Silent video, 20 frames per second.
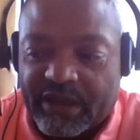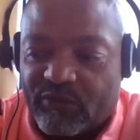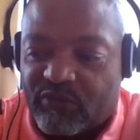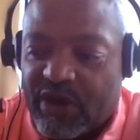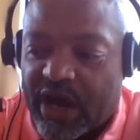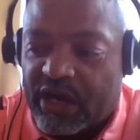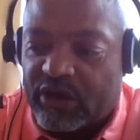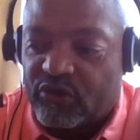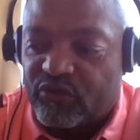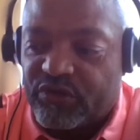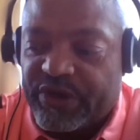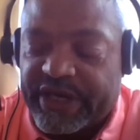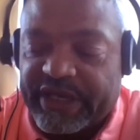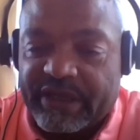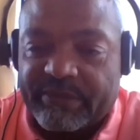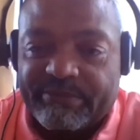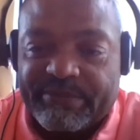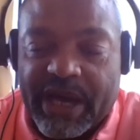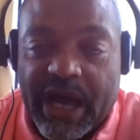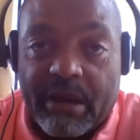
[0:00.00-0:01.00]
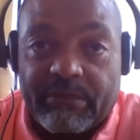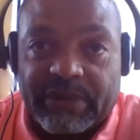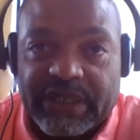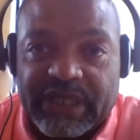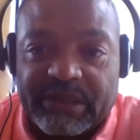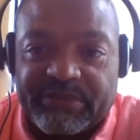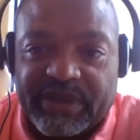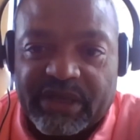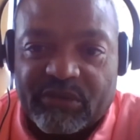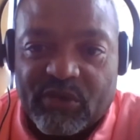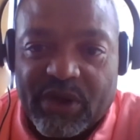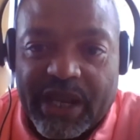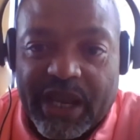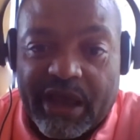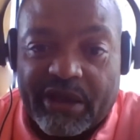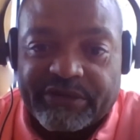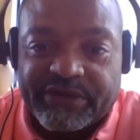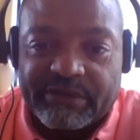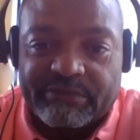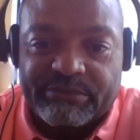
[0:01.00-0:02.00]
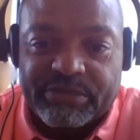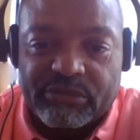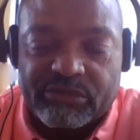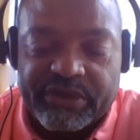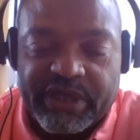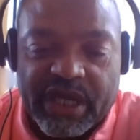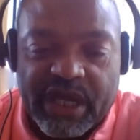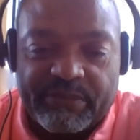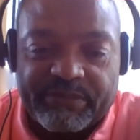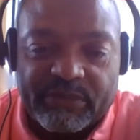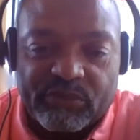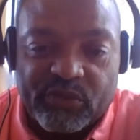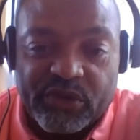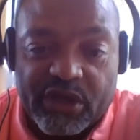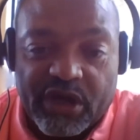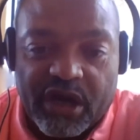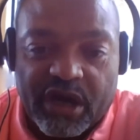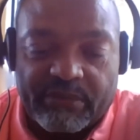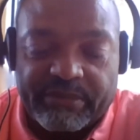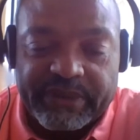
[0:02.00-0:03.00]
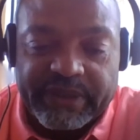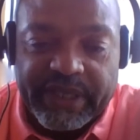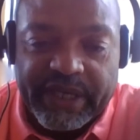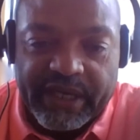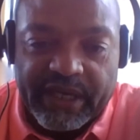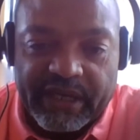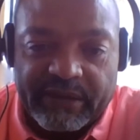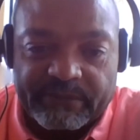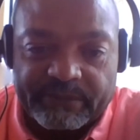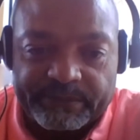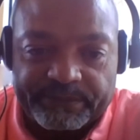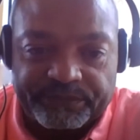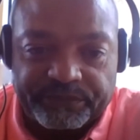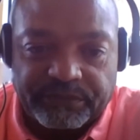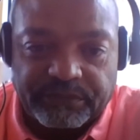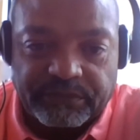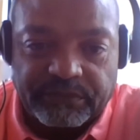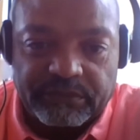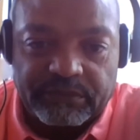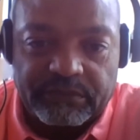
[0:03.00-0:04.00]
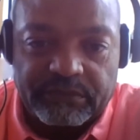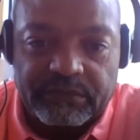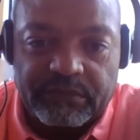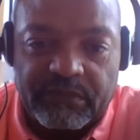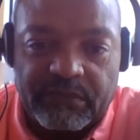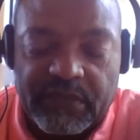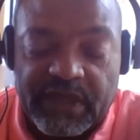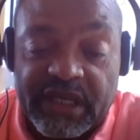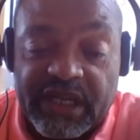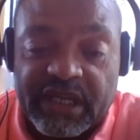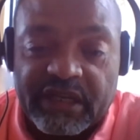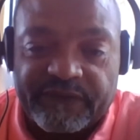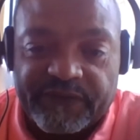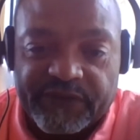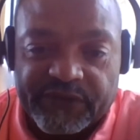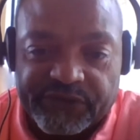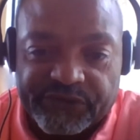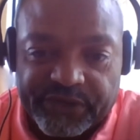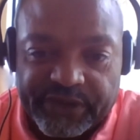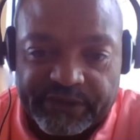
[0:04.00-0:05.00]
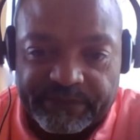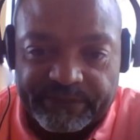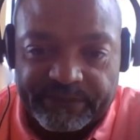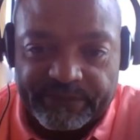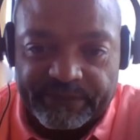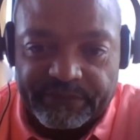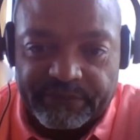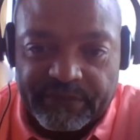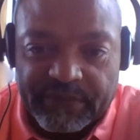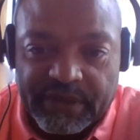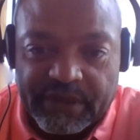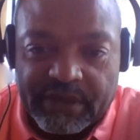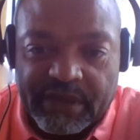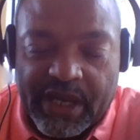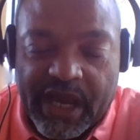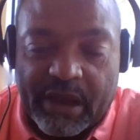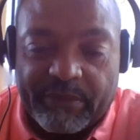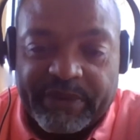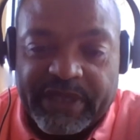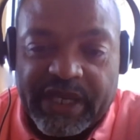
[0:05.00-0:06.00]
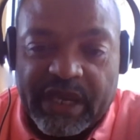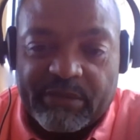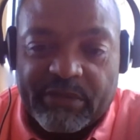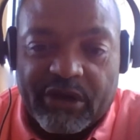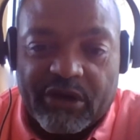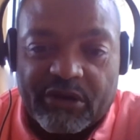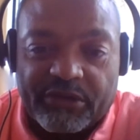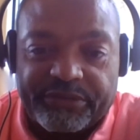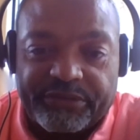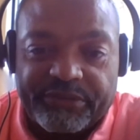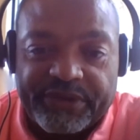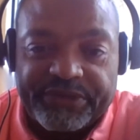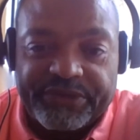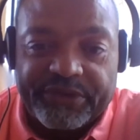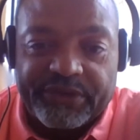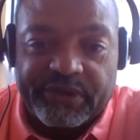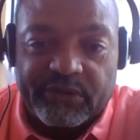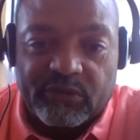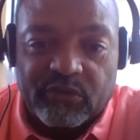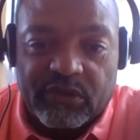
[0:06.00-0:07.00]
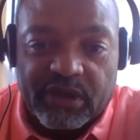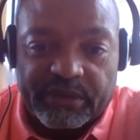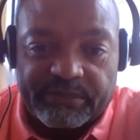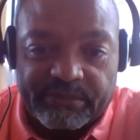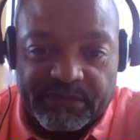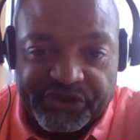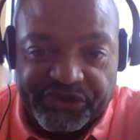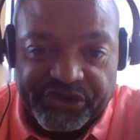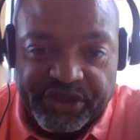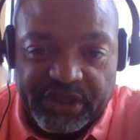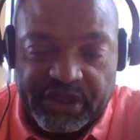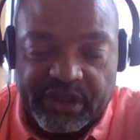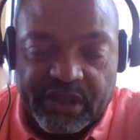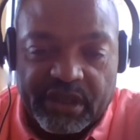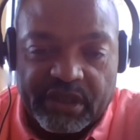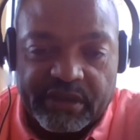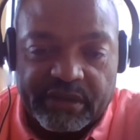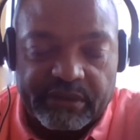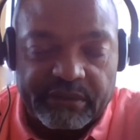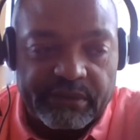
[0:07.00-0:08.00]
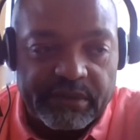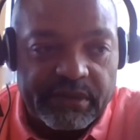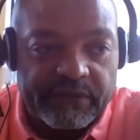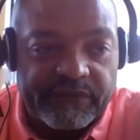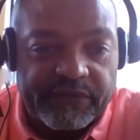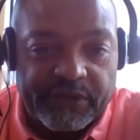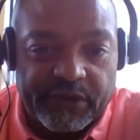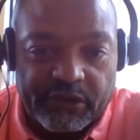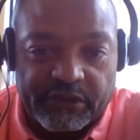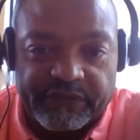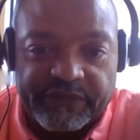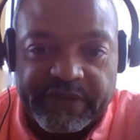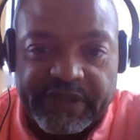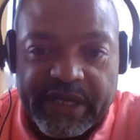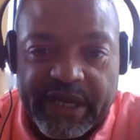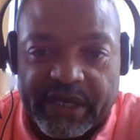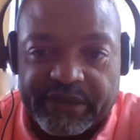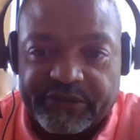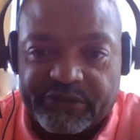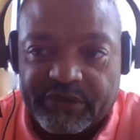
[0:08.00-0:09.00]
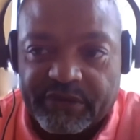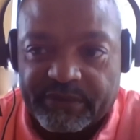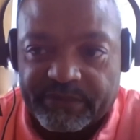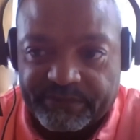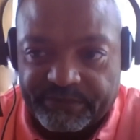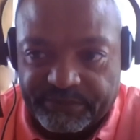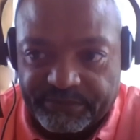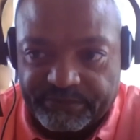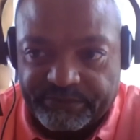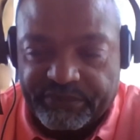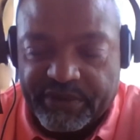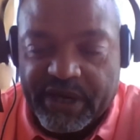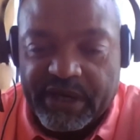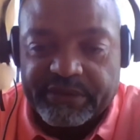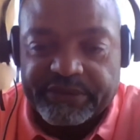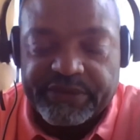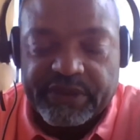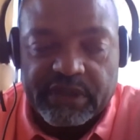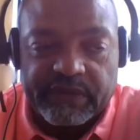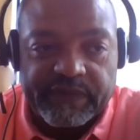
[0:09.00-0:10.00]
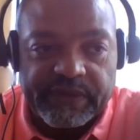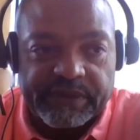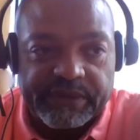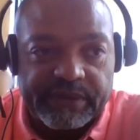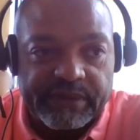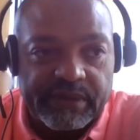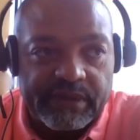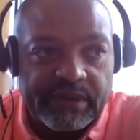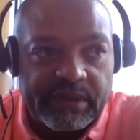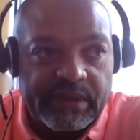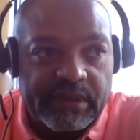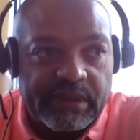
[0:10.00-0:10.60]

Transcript: And Ronald Reagan bombed Libya while I was in boot camp, and we all became infantry. I became an 0331 machine gunner. For those of you guys who are prior service,